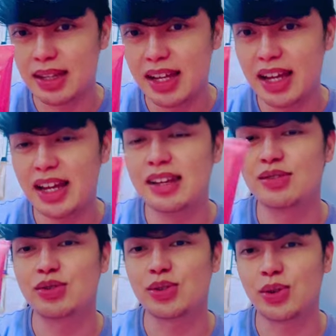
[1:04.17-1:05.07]
a day.
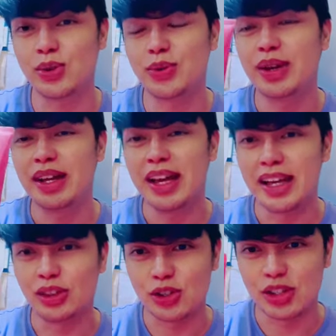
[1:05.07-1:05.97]
So,
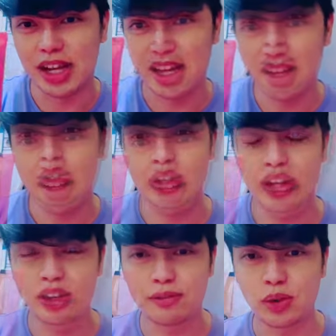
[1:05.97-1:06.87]
ito siya. So,
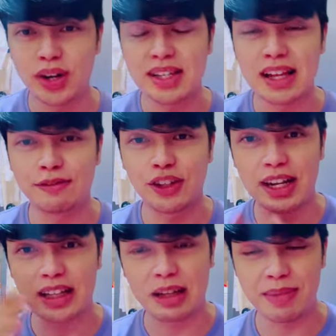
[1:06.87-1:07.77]
and of course, after
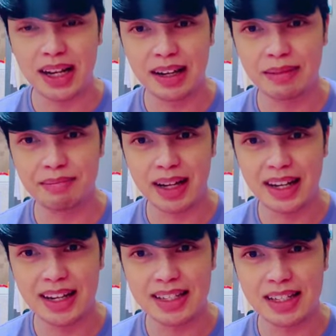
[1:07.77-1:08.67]
natin
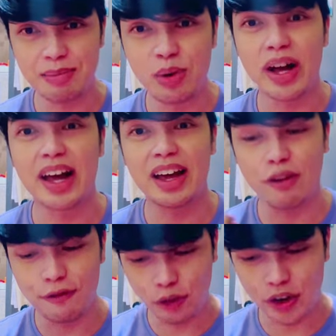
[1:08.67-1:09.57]
maglinis ng mukha,
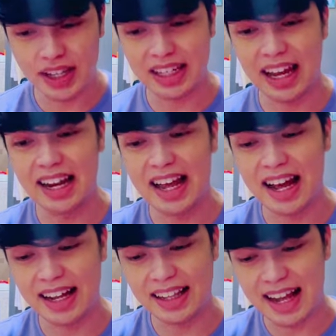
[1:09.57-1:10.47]
of course,
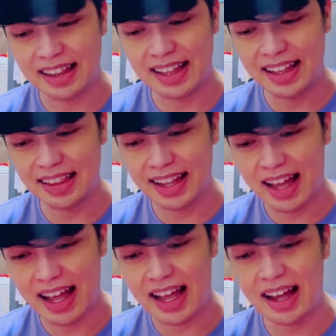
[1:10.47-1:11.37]
kailangan natin
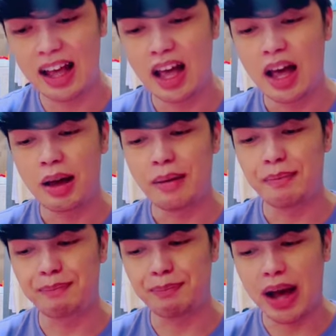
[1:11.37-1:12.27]
ng
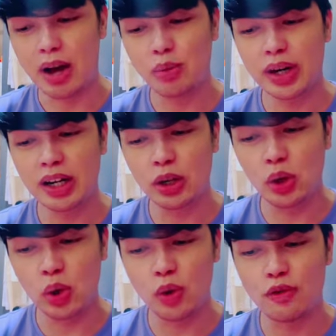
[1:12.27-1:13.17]
Power
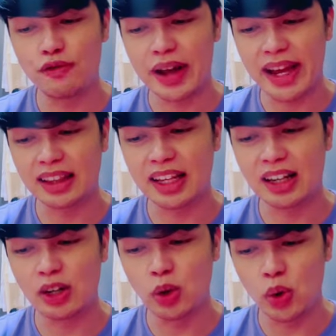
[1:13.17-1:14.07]
Glow Vita
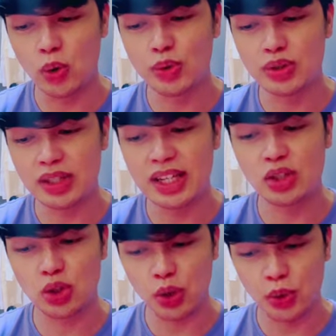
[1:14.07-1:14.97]
Glow C
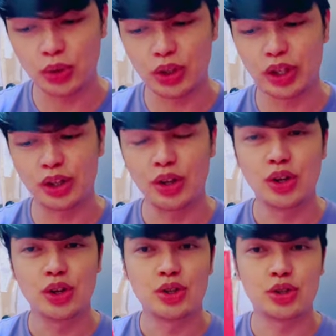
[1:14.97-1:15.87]
Toner.
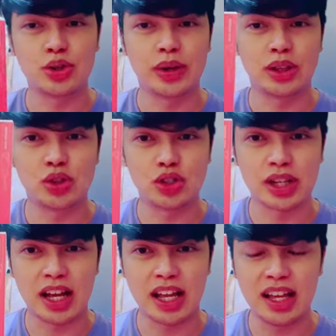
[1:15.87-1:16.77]
So, ito
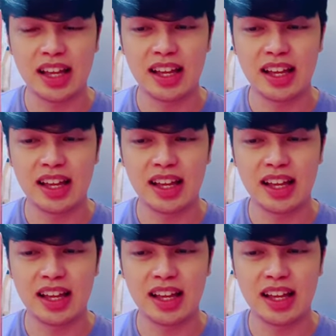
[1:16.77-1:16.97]
siya.